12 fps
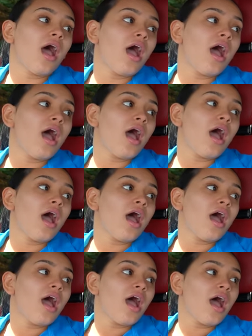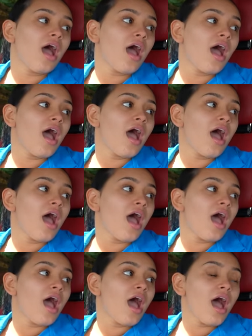
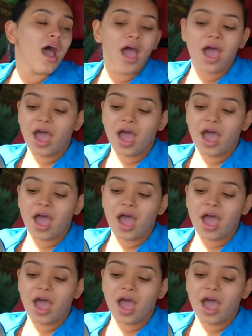(silent)